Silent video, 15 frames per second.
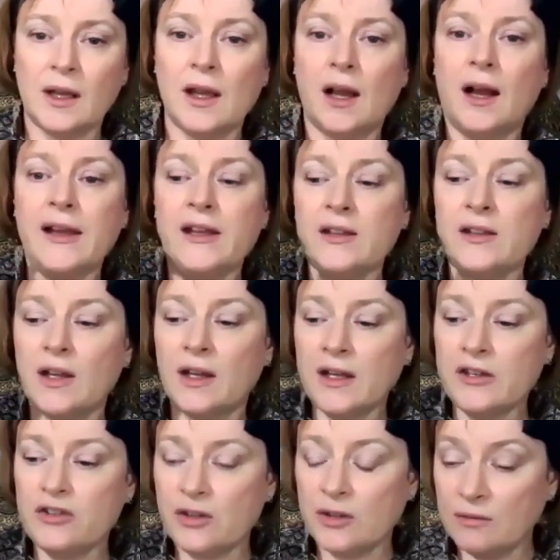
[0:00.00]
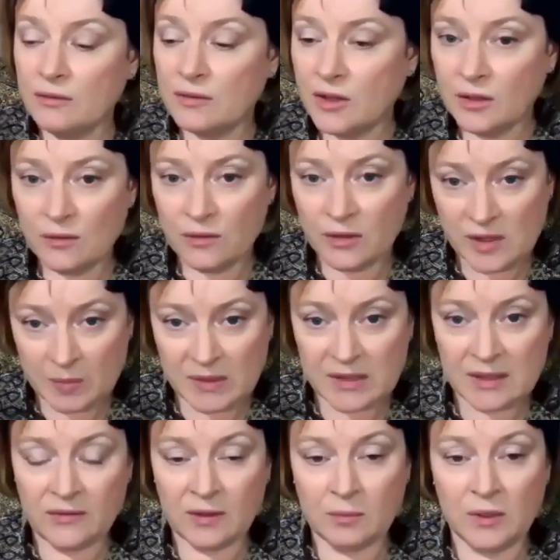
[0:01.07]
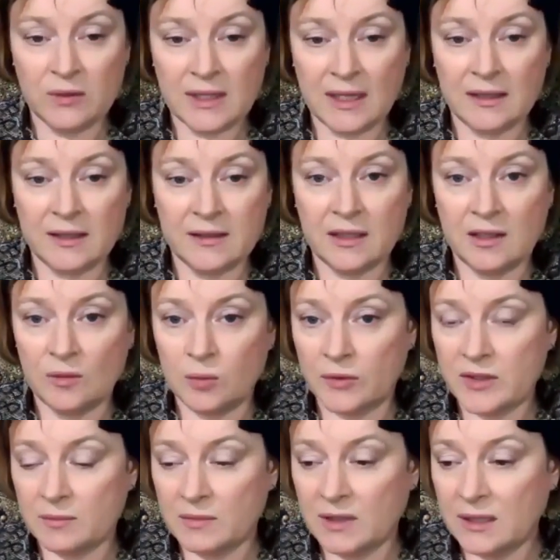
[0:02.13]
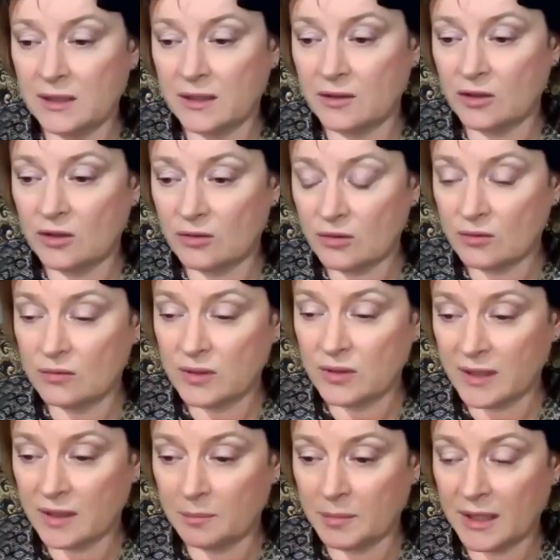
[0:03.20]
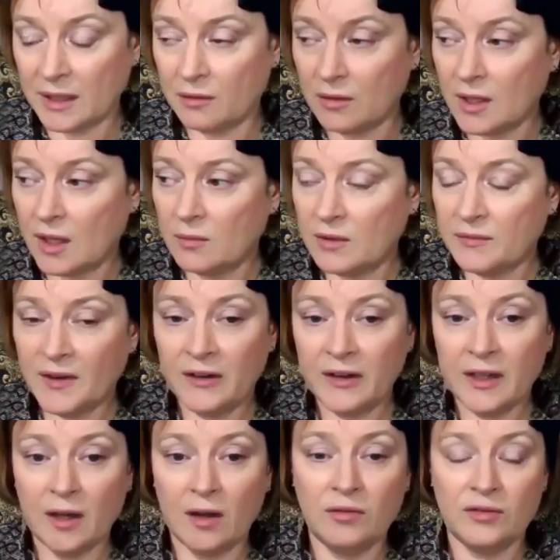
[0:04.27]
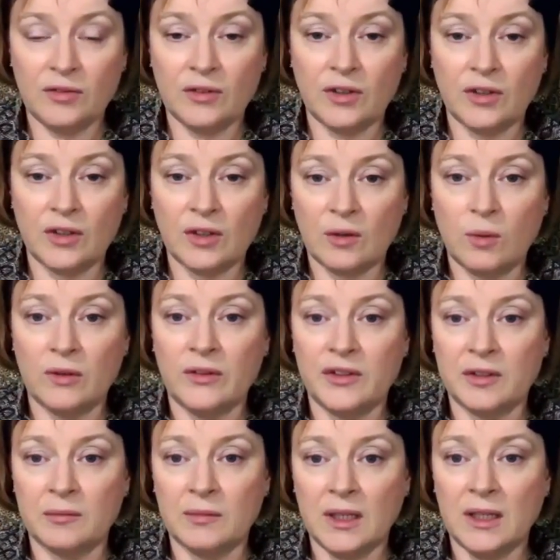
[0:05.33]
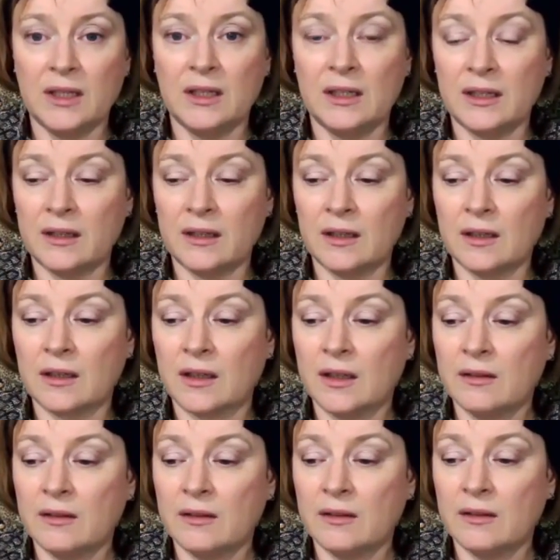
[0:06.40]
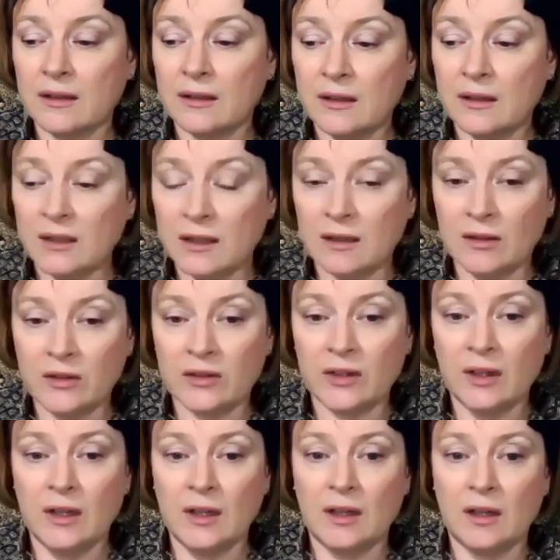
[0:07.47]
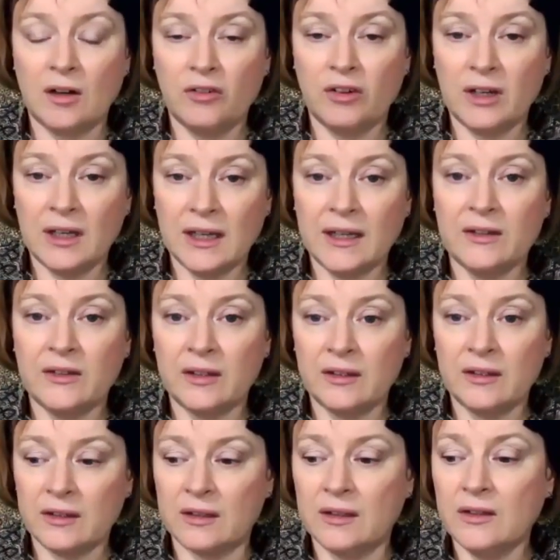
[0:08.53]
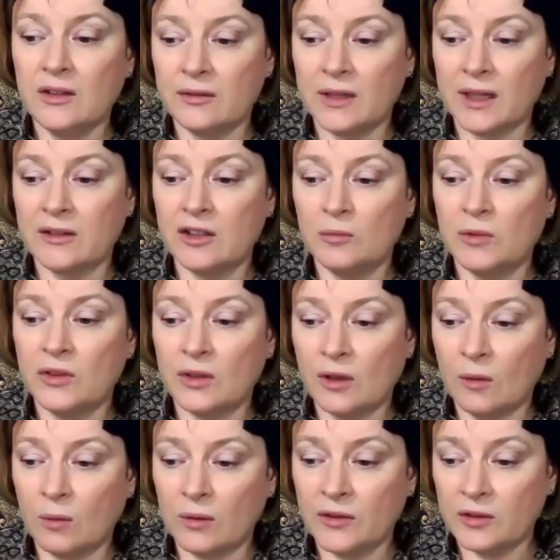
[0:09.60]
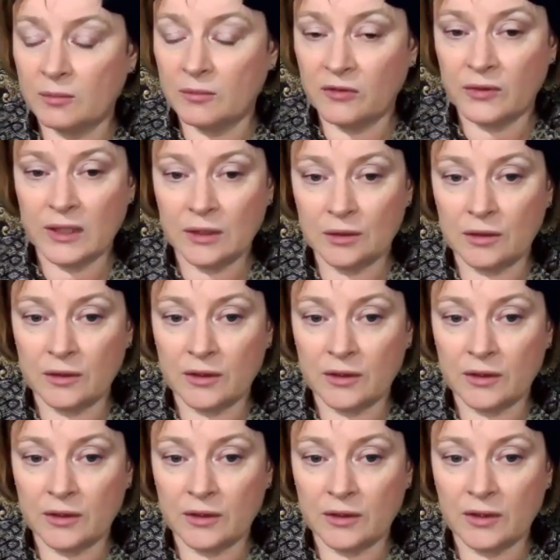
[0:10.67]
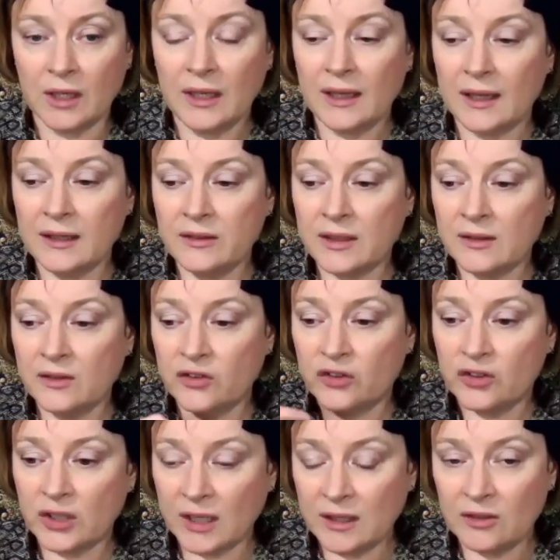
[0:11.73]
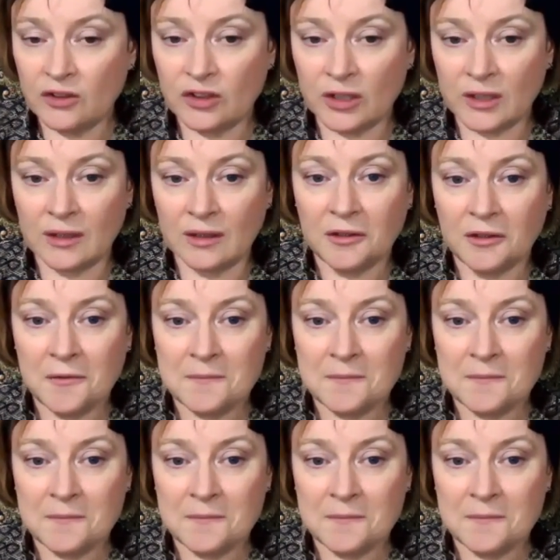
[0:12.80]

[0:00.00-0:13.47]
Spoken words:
I don't know the specific modality quantum healing that you're talking about, but very often the quantum healing techniques are relating to interacting with the quantum field and exchanging